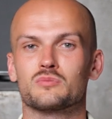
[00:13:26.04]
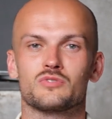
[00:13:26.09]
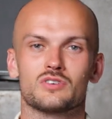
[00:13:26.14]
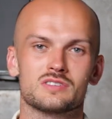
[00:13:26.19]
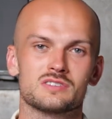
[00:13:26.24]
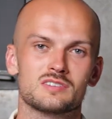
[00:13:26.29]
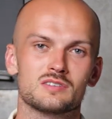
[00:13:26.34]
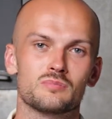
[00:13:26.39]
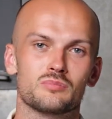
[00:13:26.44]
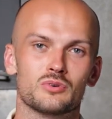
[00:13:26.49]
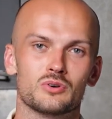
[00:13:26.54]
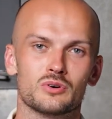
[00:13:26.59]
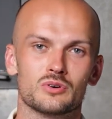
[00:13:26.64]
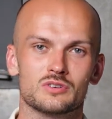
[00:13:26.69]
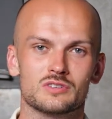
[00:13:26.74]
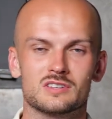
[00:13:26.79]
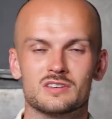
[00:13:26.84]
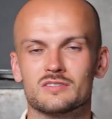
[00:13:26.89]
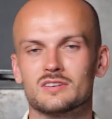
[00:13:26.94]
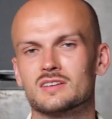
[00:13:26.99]
fancy
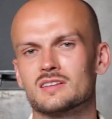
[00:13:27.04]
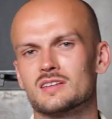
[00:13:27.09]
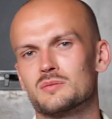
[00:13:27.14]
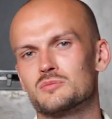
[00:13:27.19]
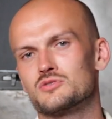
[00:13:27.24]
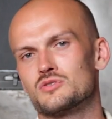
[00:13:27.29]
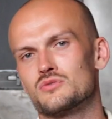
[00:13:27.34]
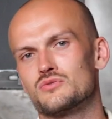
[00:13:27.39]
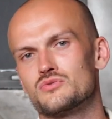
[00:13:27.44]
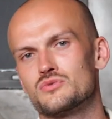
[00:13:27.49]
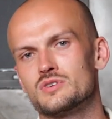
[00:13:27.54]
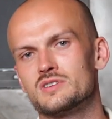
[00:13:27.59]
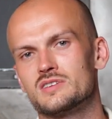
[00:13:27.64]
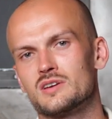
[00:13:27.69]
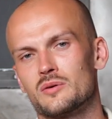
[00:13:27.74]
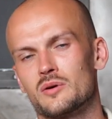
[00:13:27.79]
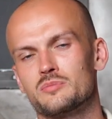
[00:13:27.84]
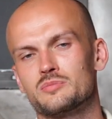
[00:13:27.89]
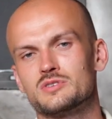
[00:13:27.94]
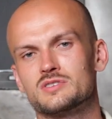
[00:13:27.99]
perks, giving them some free
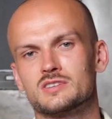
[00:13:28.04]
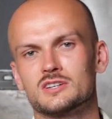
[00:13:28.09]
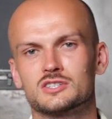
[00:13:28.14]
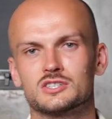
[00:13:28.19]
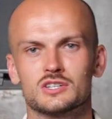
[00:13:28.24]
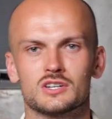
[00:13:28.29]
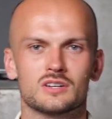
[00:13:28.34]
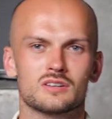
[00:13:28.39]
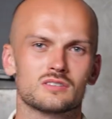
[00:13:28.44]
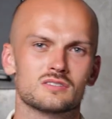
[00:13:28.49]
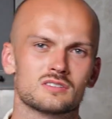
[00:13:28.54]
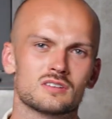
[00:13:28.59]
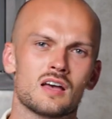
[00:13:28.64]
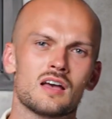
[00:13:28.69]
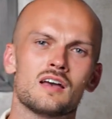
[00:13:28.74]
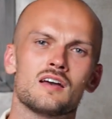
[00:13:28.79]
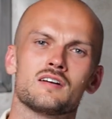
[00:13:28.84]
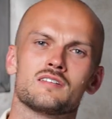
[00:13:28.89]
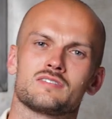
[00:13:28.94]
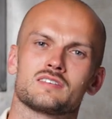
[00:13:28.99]
therapy sessions,
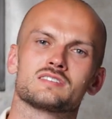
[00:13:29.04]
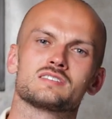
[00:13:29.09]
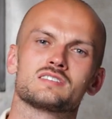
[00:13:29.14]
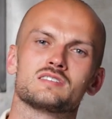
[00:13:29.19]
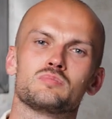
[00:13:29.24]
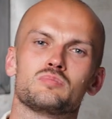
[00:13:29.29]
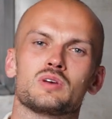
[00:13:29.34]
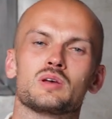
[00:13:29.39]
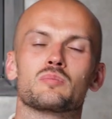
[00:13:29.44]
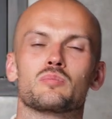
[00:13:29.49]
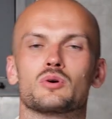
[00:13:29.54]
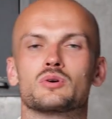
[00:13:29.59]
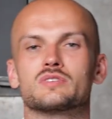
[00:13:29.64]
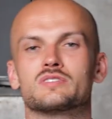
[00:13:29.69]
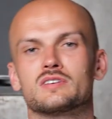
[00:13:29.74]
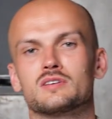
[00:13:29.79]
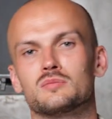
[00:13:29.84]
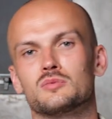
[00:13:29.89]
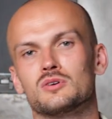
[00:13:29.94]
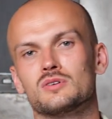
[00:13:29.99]
fancy ping pong
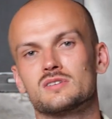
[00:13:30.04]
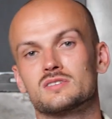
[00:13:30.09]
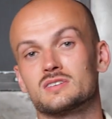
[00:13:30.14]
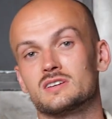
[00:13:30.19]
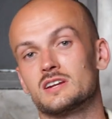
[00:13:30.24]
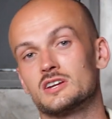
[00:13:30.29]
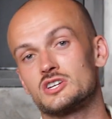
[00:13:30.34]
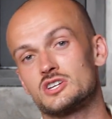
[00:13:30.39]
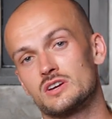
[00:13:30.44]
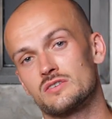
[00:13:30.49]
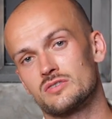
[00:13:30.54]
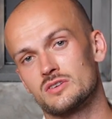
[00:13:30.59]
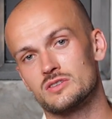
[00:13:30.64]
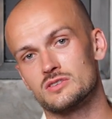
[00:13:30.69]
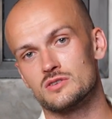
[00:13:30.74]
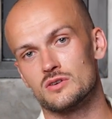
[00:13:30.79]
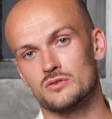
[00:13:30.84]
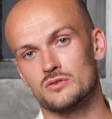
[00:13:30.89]
tables, and a chef at the